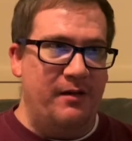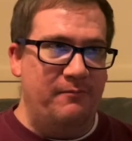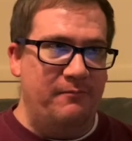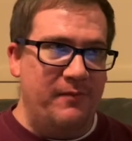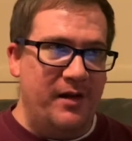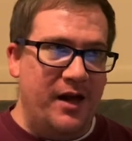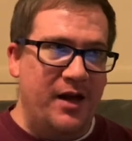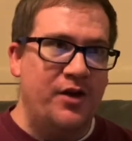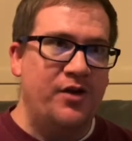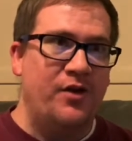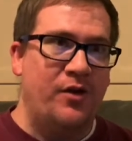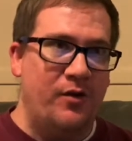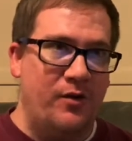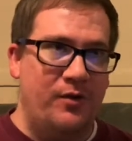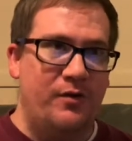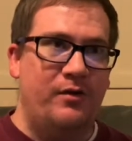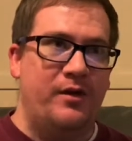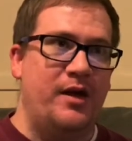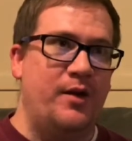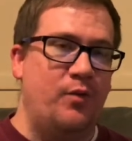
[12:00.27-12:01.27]

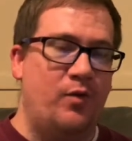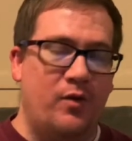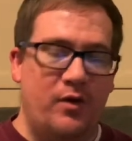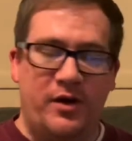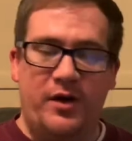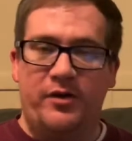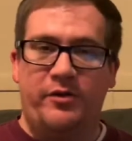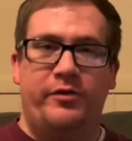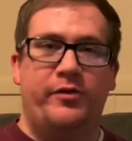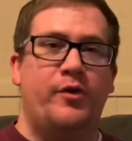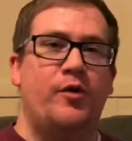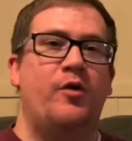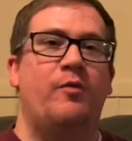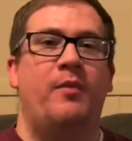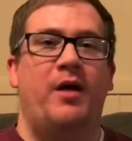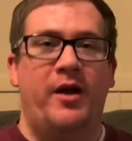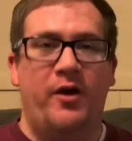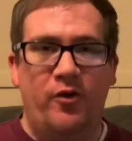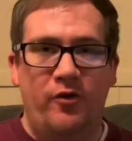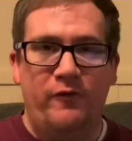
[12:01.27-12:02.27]
internally working through in
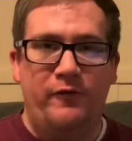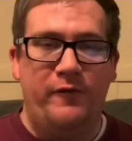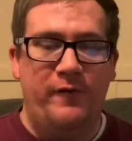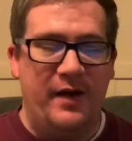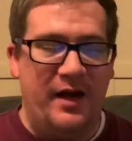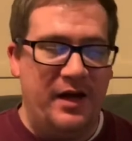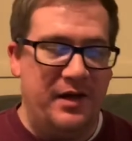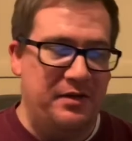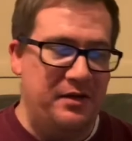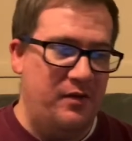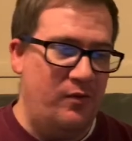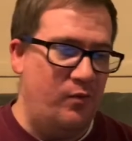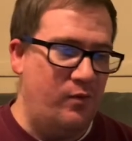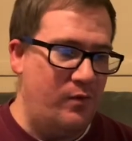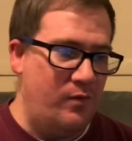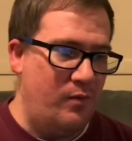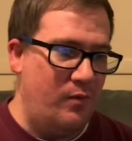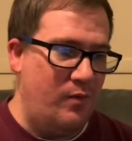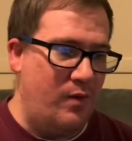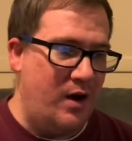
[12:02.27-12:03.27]
my own faith and
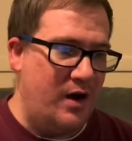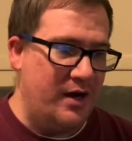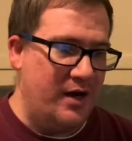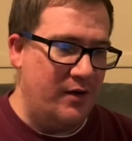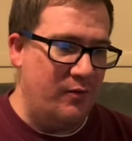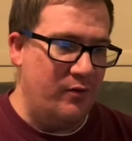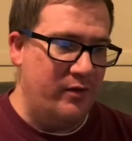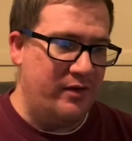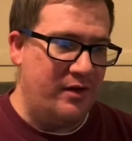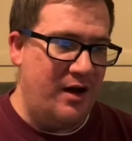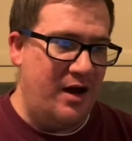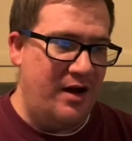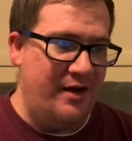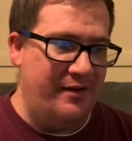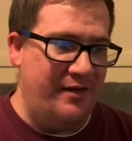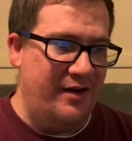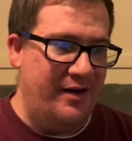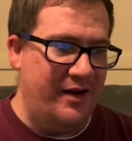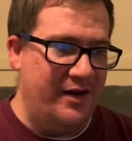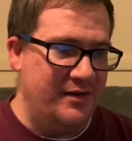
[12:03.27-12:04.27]
walking with God
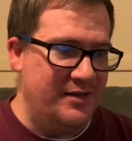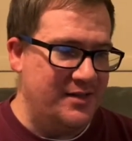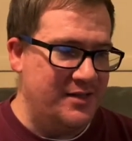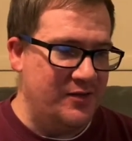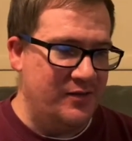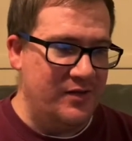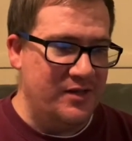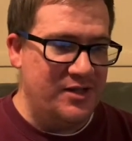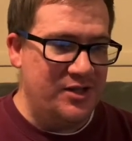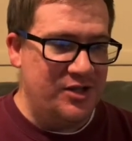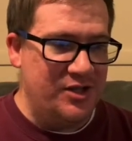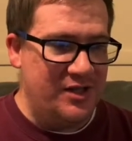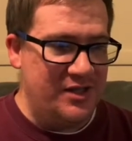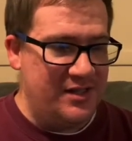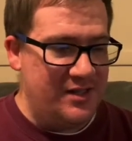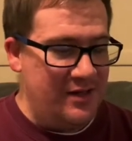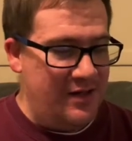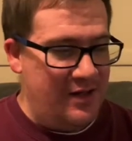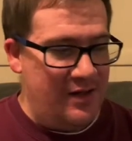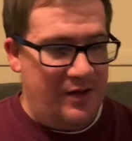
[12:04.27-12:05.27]
on. And so it's just,
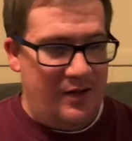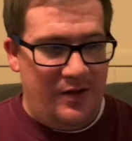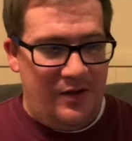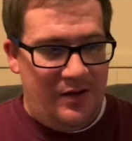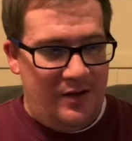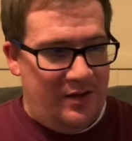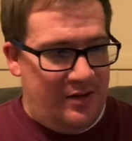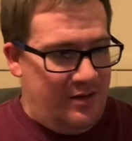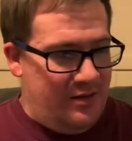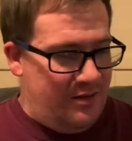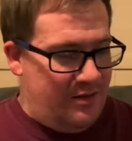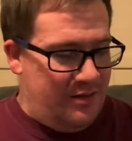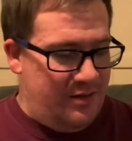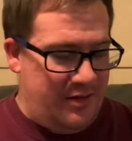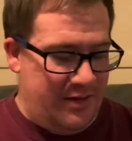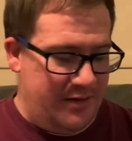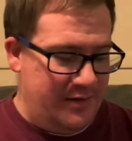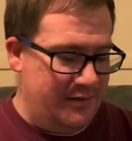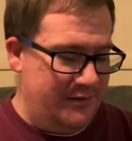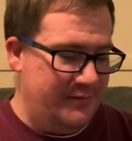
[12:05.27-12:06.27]

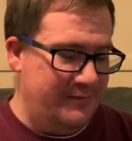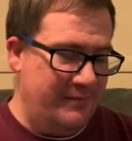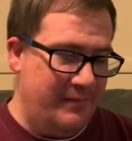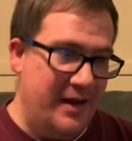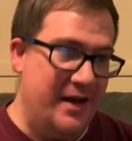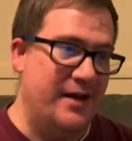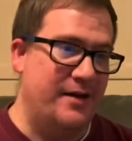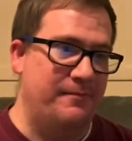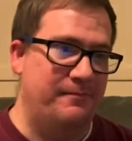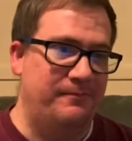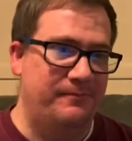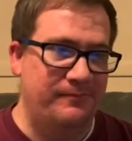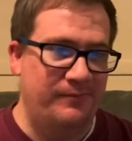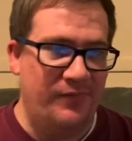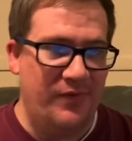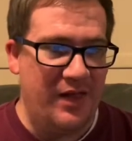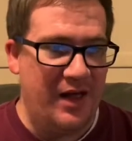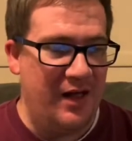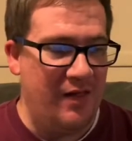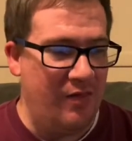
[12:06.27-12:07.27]
man,
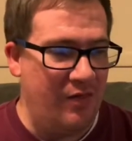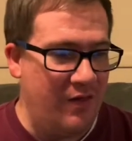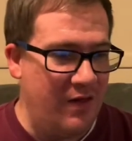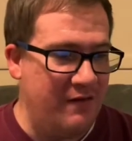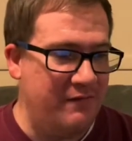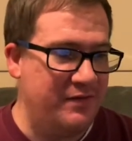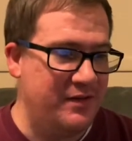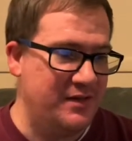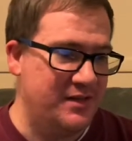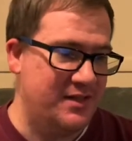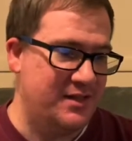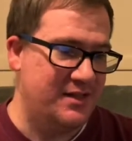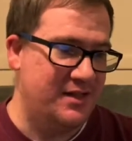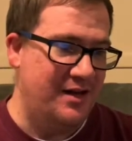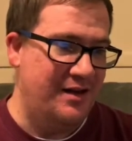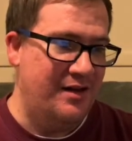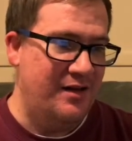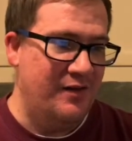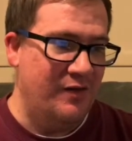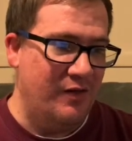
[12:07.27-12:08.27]
I love this
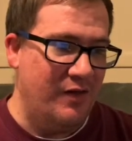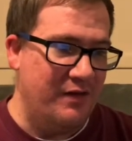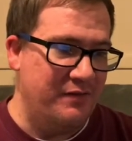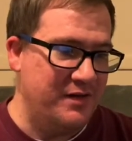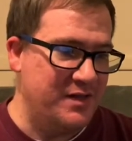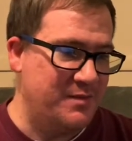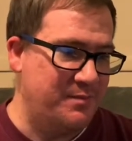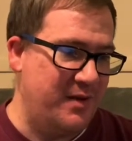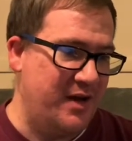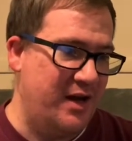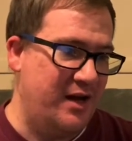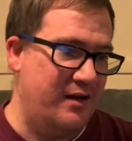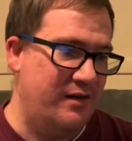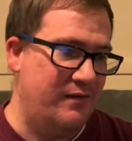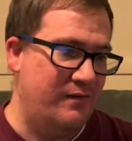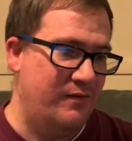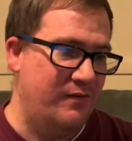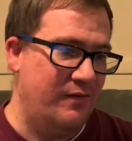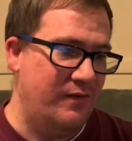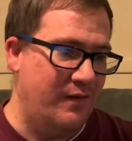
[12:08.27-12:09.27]
band,
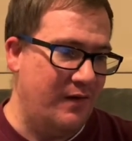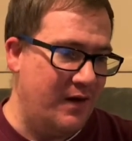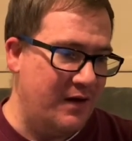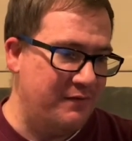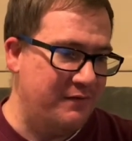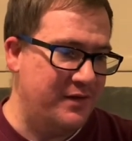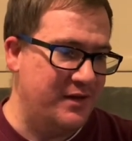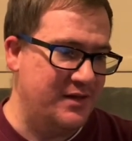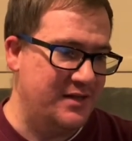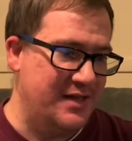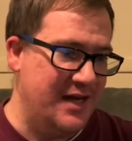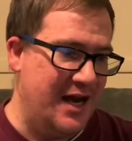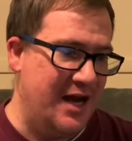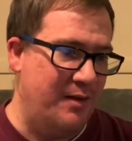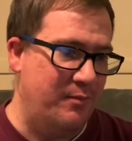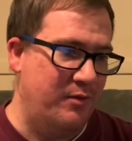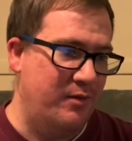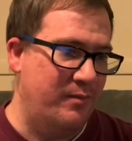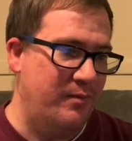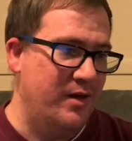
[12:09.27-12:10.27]
love this
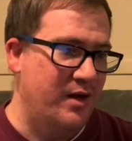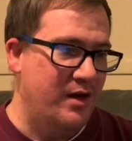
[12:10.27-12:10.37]
album.